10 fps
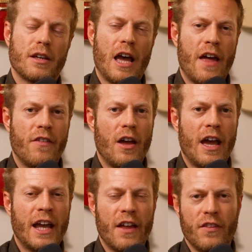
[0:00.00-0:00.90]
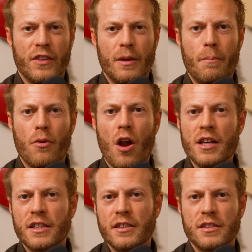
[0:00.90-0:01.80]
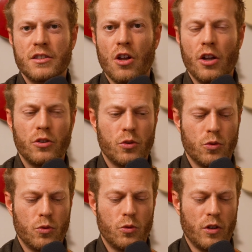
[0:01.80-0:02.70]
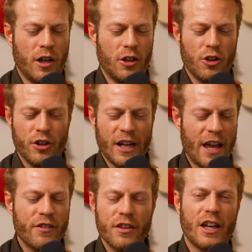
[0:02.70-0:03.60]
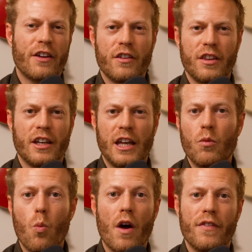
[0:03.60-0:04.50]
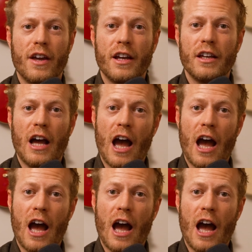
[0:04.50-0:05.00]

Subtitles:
And again, the process is not to learn everything in one day.